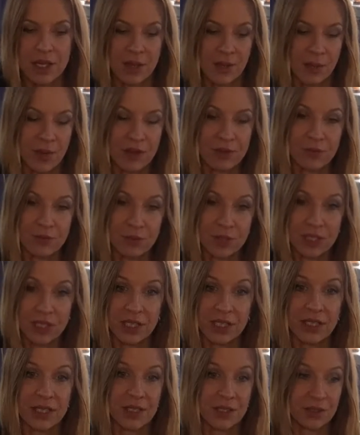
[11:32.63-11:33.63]
But
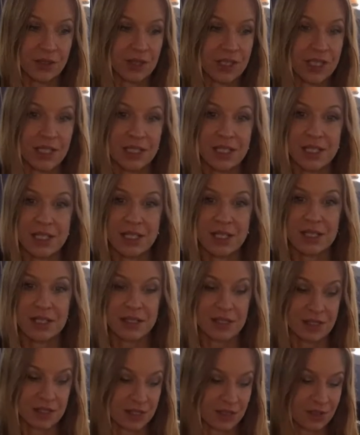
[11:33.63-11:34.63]
really, your
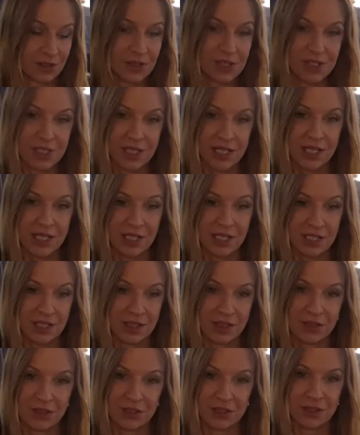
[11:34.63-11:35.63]
kidneys, your
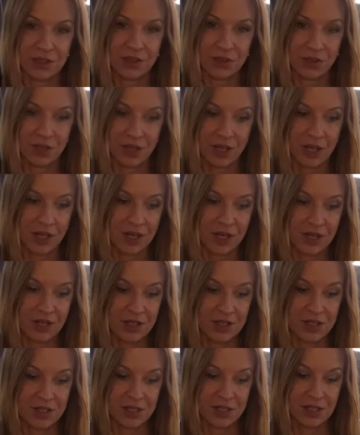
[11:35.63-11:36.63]
skin, your
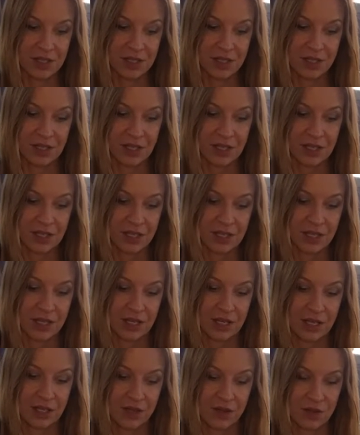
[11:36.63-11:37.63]
lungs,
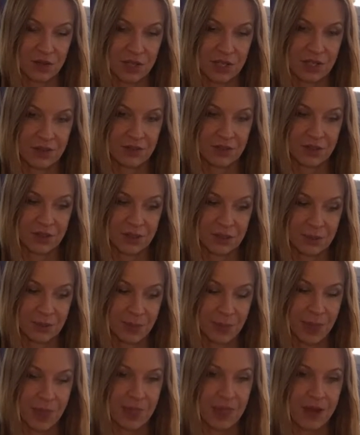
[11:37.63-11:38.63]
your liver,
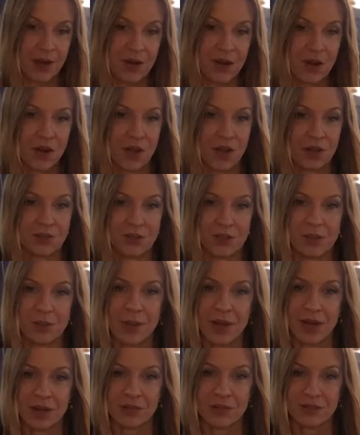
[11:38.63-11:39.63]
they're all very
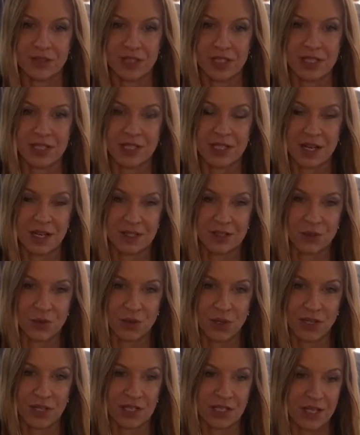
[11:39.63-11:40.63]
powerful detox
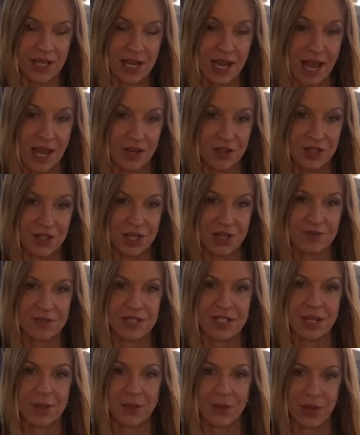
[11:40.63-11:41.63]
organs. Like actually,
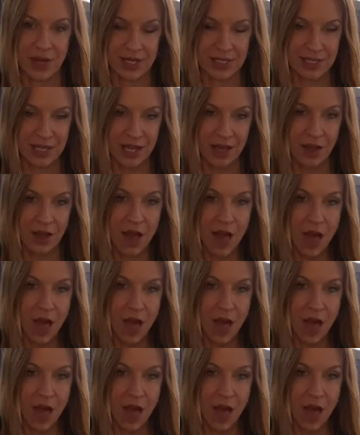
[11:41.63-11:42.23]
every time you exhale,